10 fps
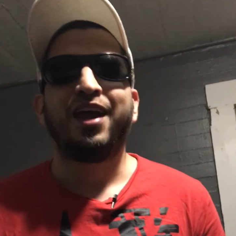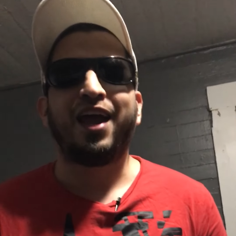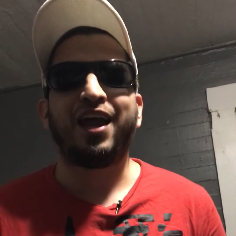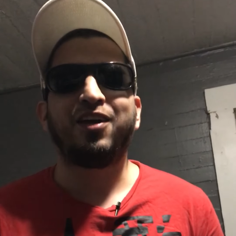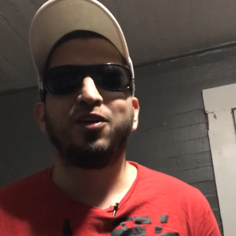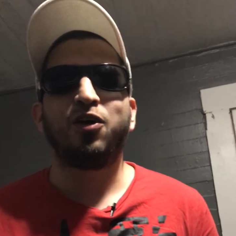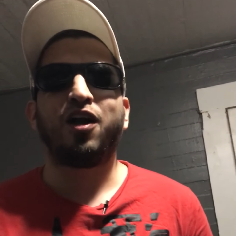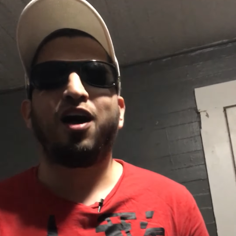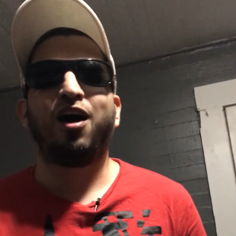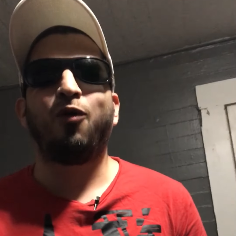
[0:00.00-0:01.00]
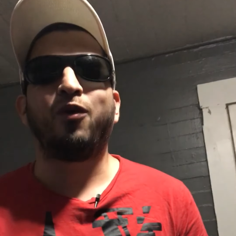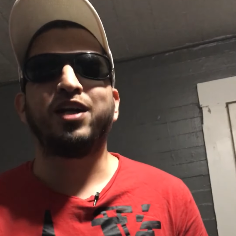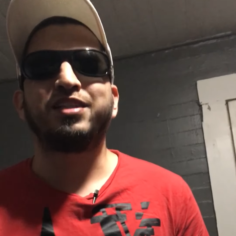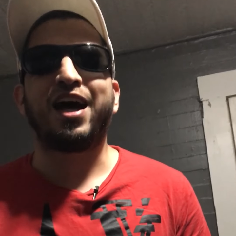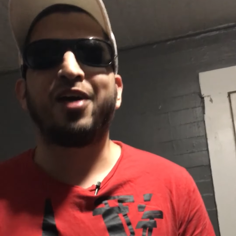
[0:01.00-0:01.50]
And, you know, the
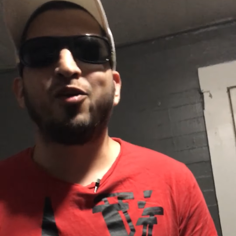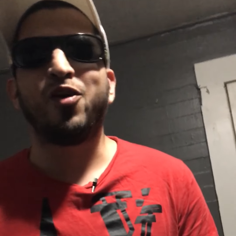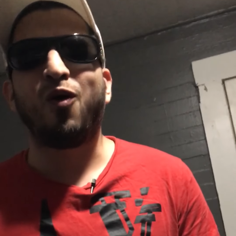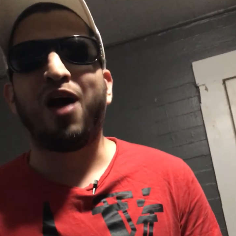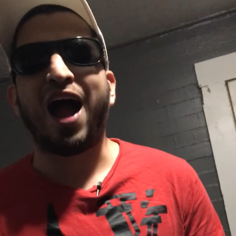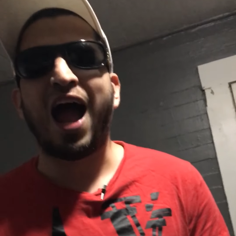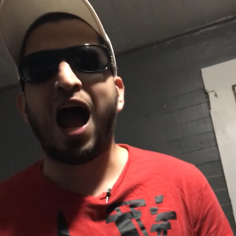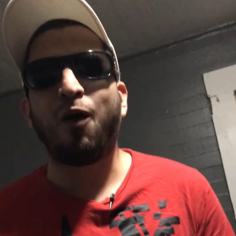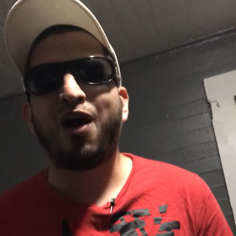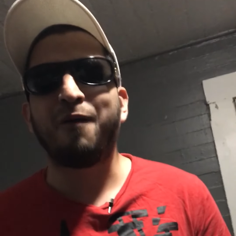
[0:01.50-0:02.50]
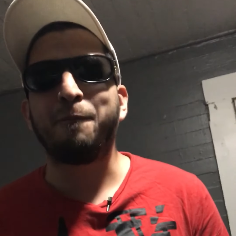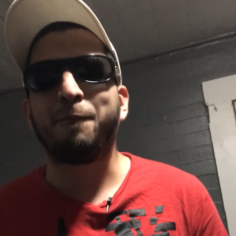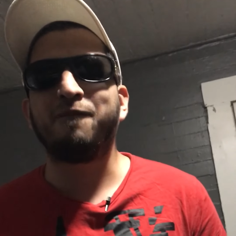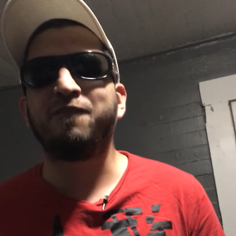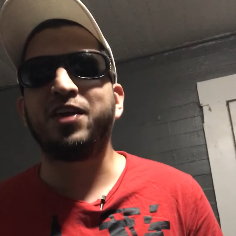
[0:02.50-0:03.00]
hallways, I don't know how I
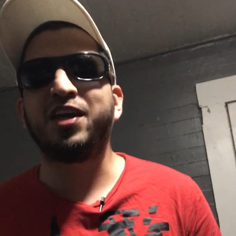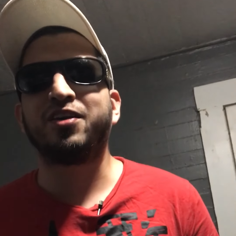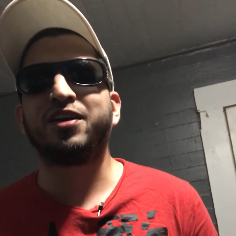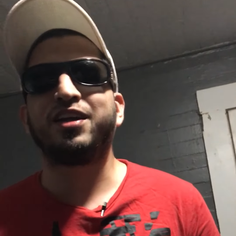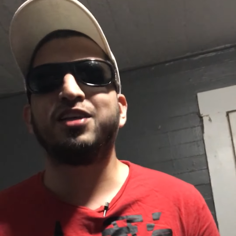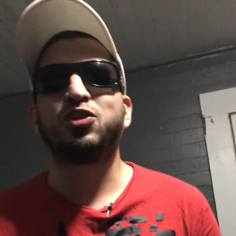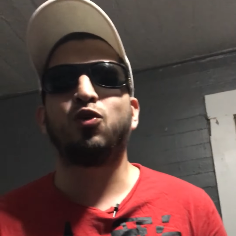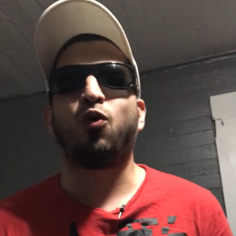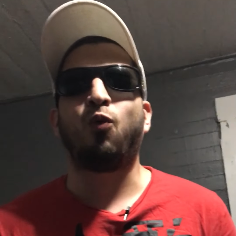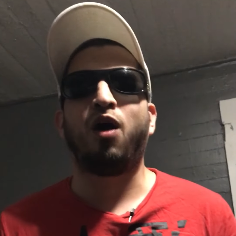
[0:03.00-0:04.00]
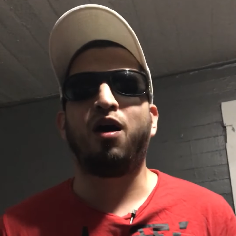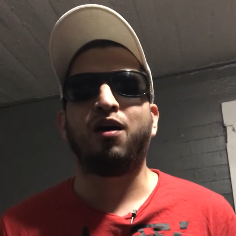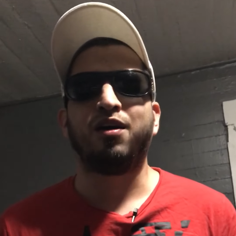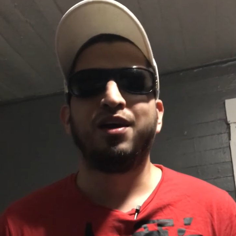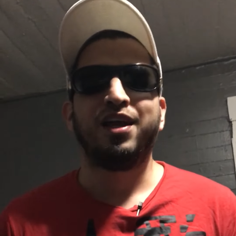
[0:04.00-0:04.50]
veered into a
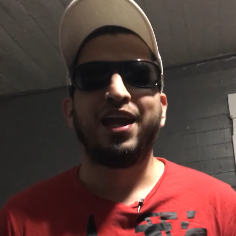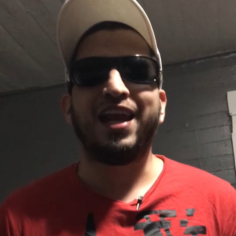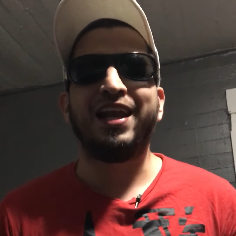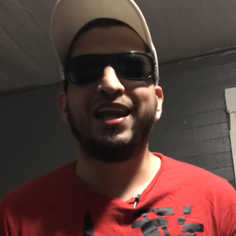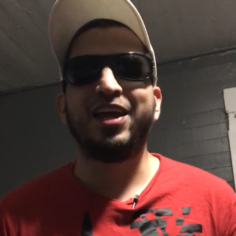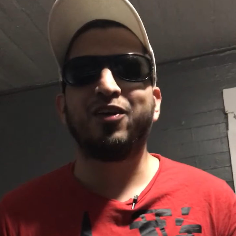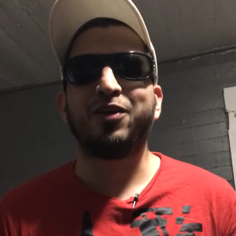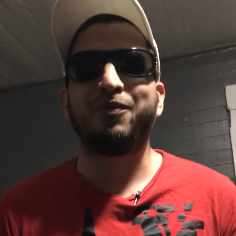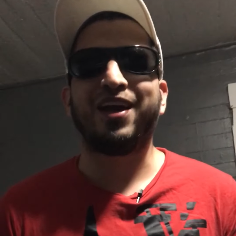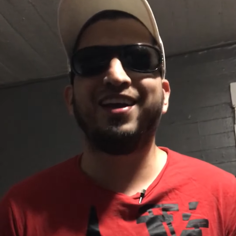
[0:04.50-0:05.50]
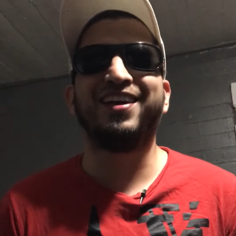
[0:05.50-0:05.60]
wall. And literally, man,